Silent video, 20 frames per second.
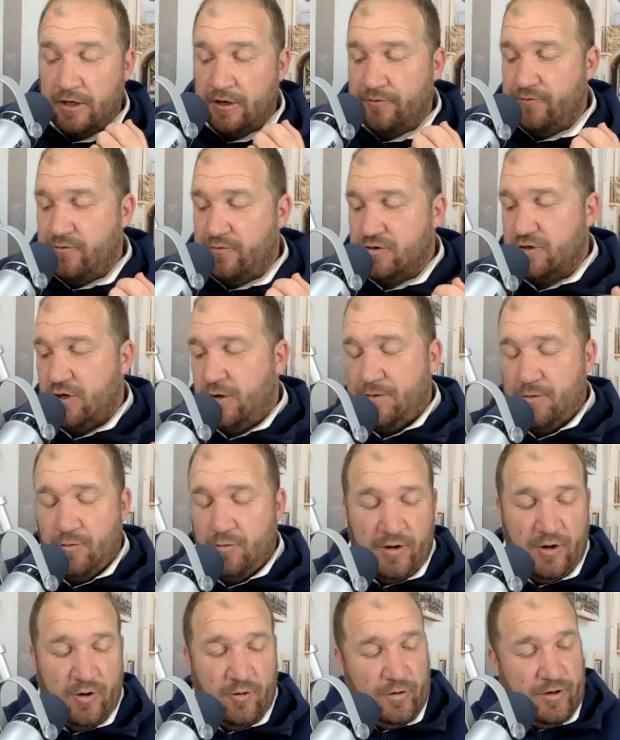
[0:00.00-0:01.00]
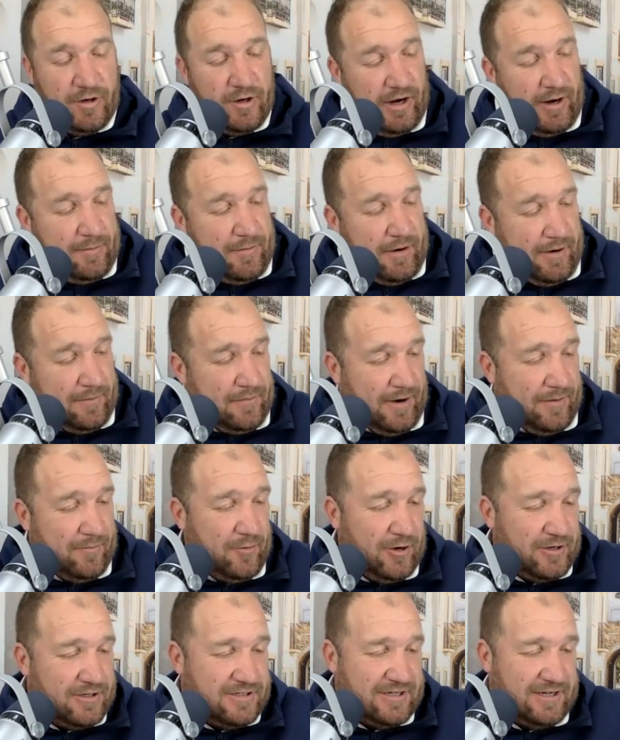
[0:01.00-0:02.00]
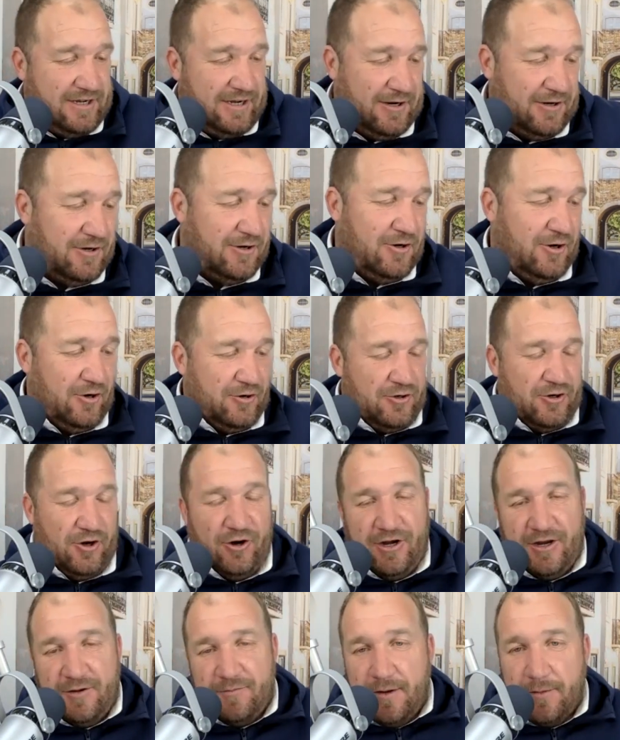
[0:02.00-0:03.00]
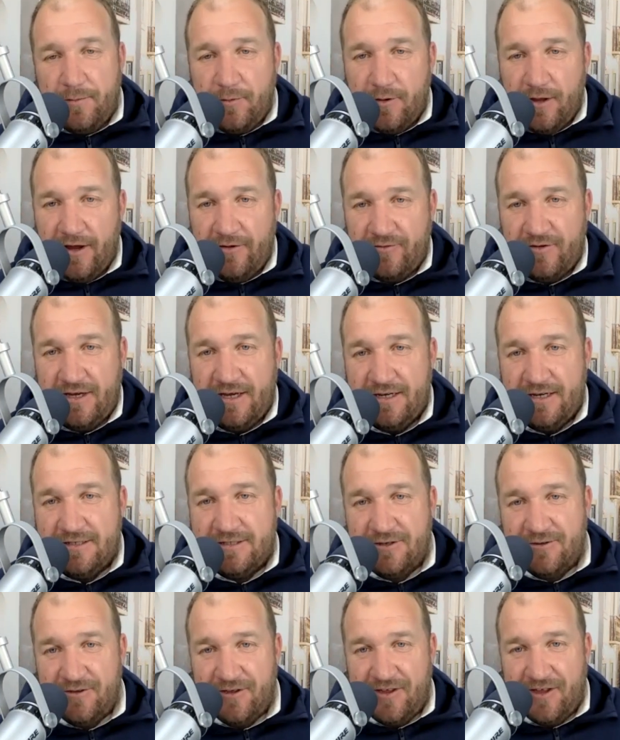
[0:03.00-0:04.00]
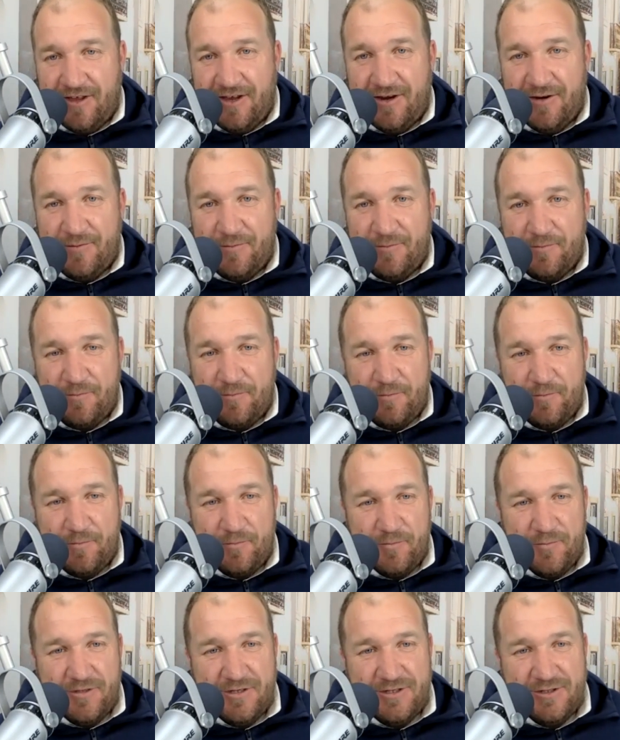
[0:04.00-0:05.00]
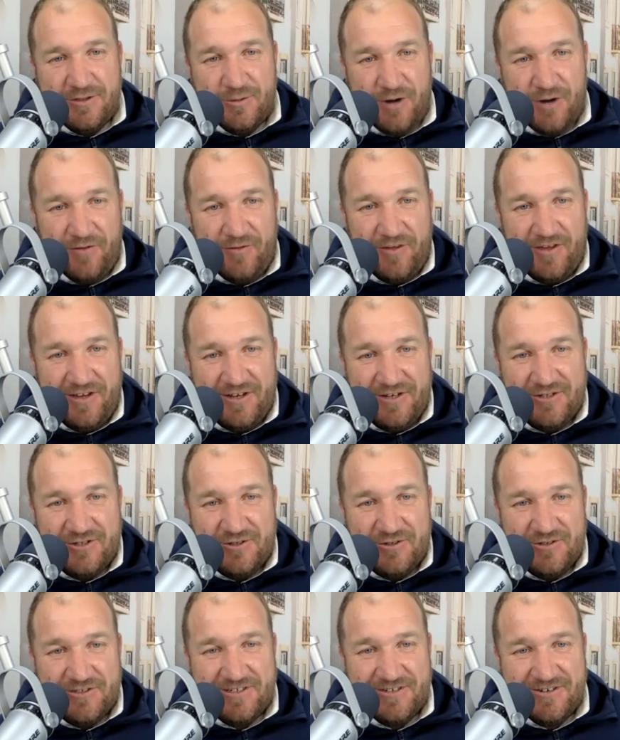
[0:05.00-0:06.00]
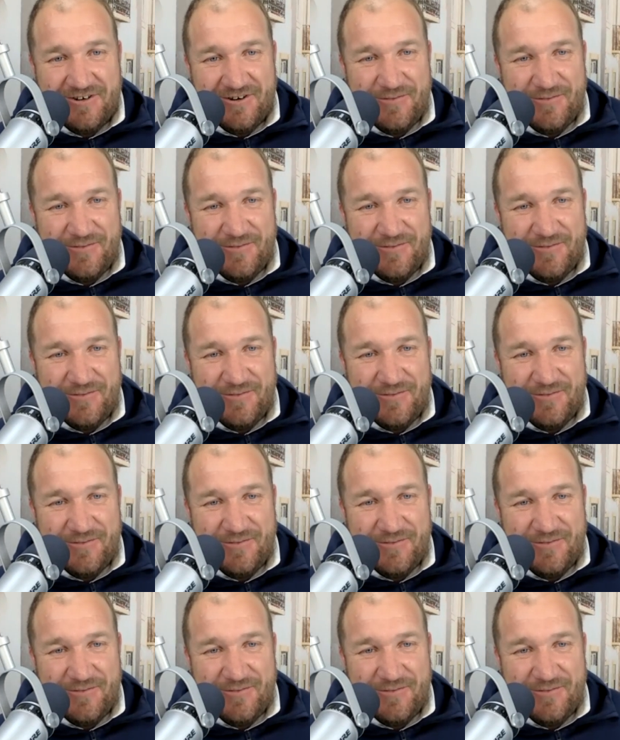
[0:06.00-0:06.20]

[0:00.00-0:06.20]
for sure i mean we're not we're i'm i'm, I'm not uh, condoning people have kids so that they can sort out their issues, you know.